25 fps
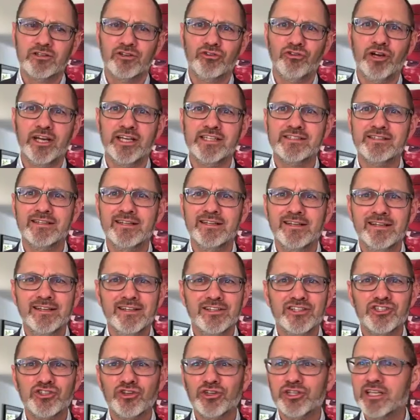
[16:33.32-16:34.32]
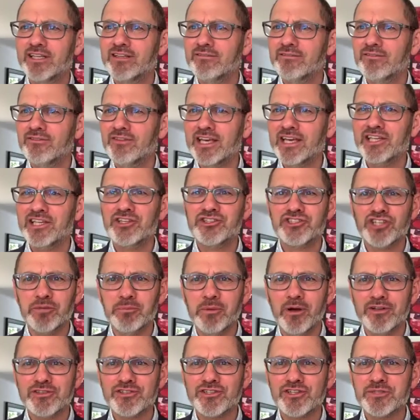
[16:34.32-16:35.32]
Great. Jonny, thank you so
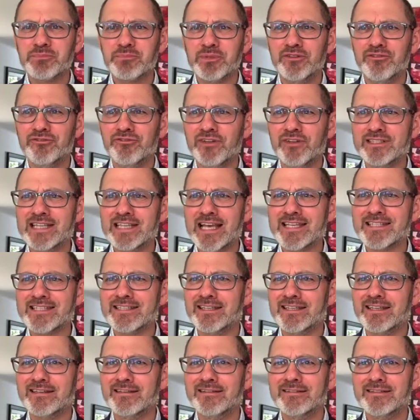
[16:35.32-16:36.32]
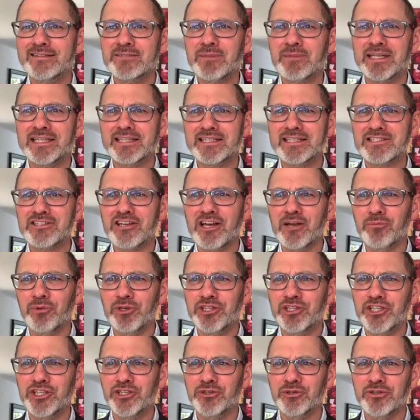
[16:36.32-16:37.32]
much. It's been fantastic spending this time
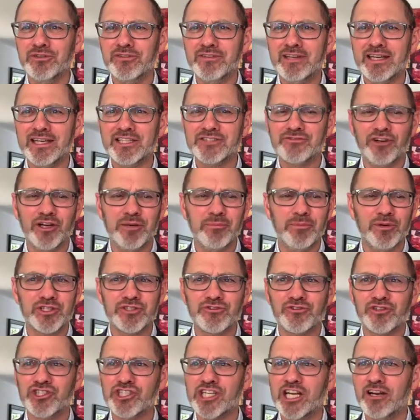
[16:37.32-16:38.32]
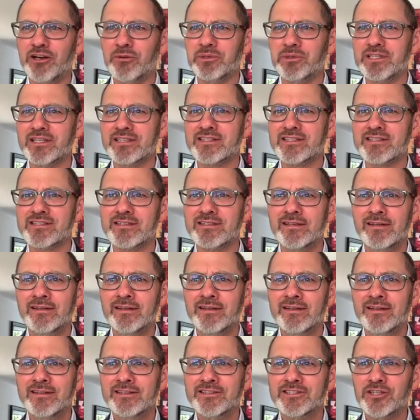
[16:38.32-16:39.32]
with you, and thanks very much for sharing with us
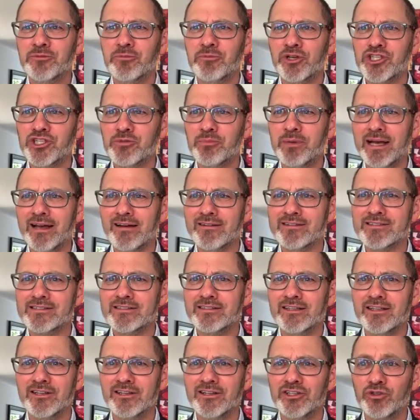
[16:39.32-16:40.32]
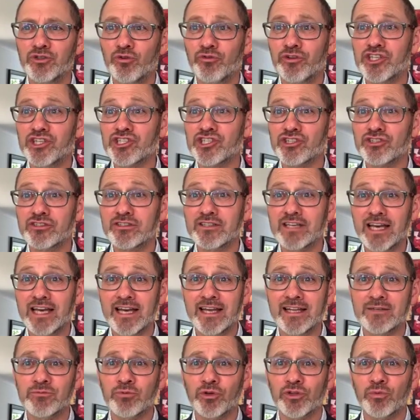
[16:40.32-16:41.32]
so much about you know, your vision
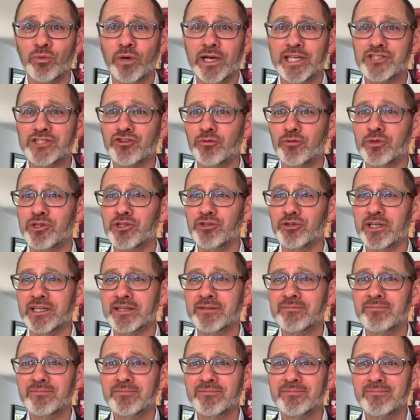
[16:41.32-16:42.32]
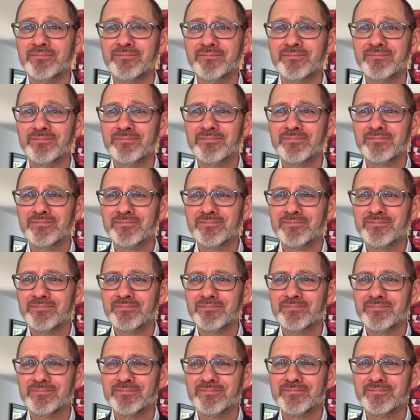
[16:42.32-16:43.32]
and what the Wates Group are doing.
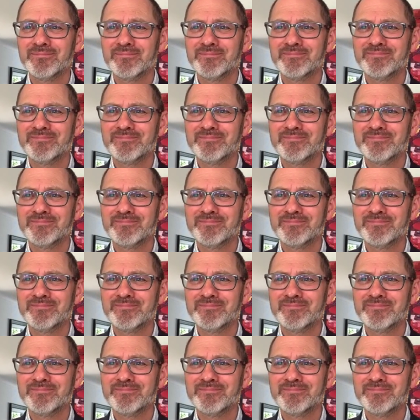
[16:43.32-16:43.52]
Well, thanks,